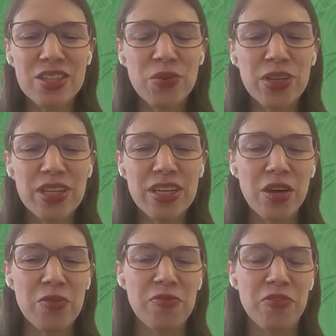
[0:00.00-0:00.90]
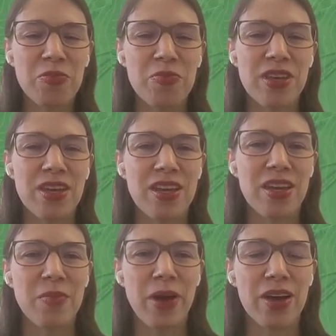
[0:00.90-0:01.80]
these really come from
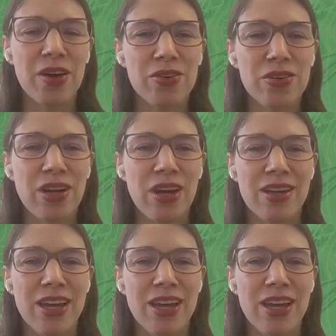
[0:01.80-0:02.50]
thinking about